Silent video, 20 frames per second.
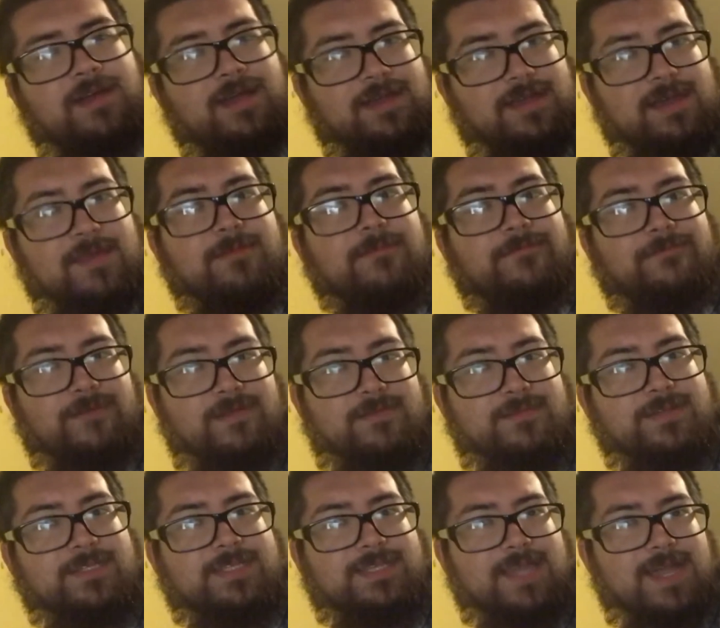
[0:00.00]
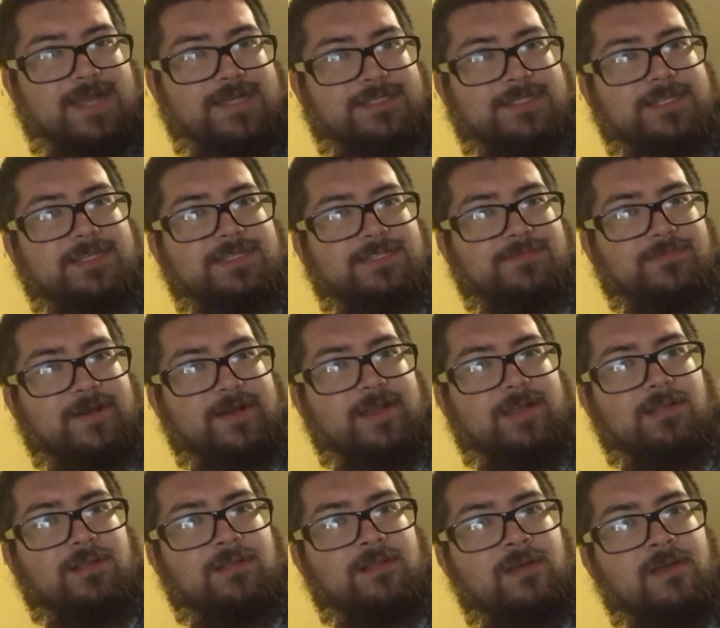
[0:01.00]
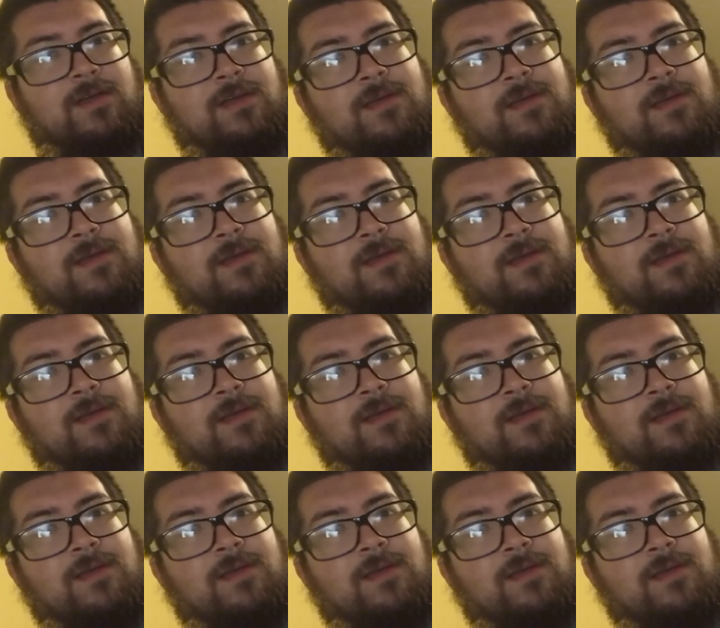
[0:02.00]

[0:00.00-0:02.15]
I got the famous dashing smile,